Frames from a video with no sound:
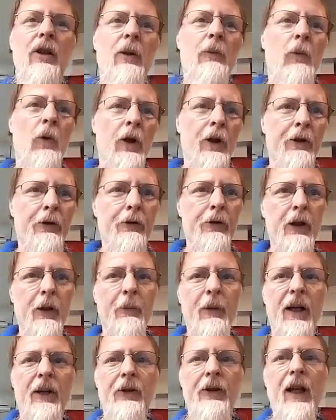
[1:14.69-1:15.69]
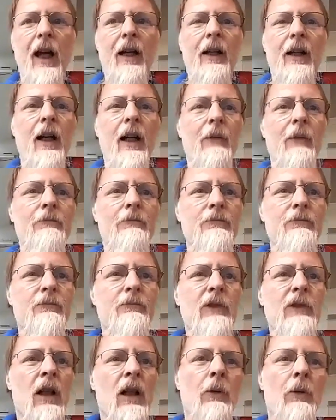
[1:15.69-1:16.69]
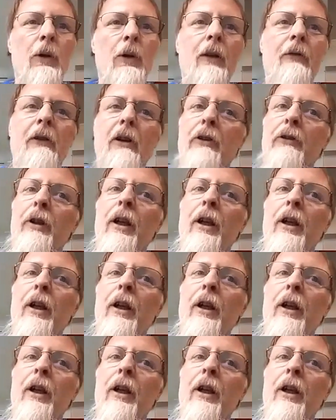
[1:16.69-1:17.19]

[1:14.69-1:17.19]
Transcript: Glenn Warner, GorillaMaker.com. We'll have